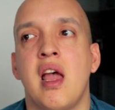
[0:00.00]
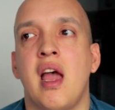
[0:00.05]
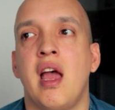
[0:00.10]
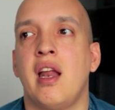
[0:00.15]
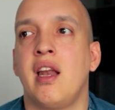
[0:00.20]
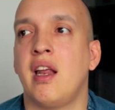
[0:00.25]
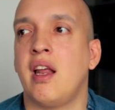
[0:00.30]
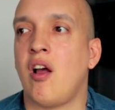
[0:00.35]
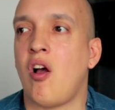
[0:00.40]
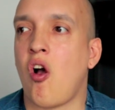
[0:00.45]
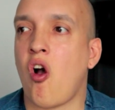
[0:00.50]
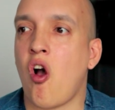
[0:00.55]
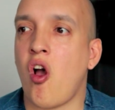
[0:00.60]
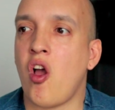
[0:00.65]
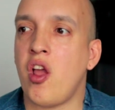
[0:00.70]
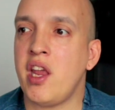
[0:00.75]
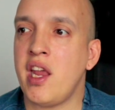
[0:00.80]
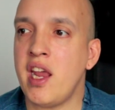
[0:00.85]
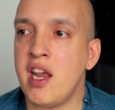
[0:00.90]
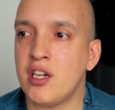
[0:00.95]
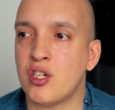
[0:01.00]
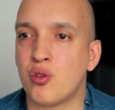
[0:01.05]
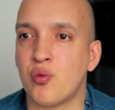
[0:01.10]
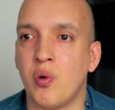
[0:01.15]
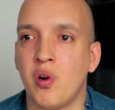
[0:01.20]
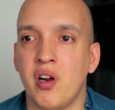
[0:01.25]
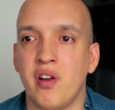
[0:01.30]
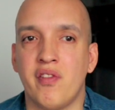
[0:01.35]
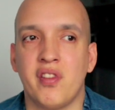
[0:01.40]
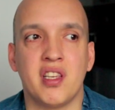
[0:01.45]
and each
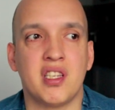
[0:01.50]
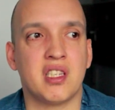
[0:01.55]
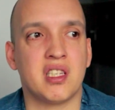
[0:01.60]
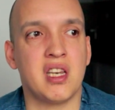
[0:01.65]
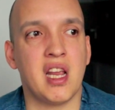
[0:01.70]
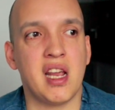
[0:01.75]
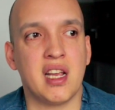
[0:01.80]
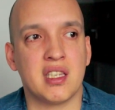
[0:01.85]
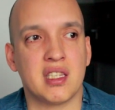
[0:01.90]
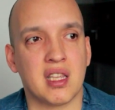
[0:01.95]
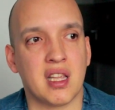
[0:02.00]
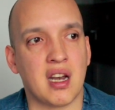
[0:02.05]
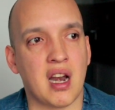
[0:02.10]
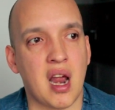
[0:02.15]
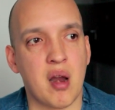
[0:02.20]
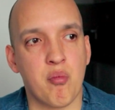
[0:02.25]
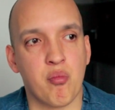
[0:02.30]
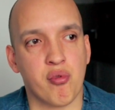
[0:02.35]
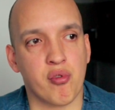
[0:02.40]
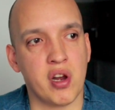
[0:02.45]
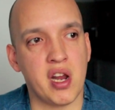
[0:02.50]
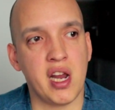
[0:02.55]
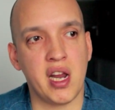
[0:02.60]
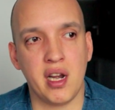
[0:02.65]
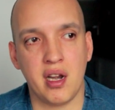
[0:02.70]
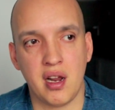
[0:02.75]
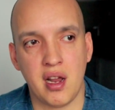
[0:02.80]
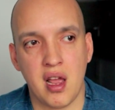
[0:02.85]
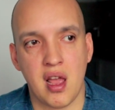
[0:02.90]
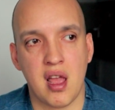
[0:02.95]
one of the snakes that I
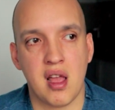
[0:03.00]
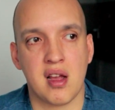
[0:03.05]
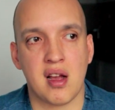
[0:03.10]
breed,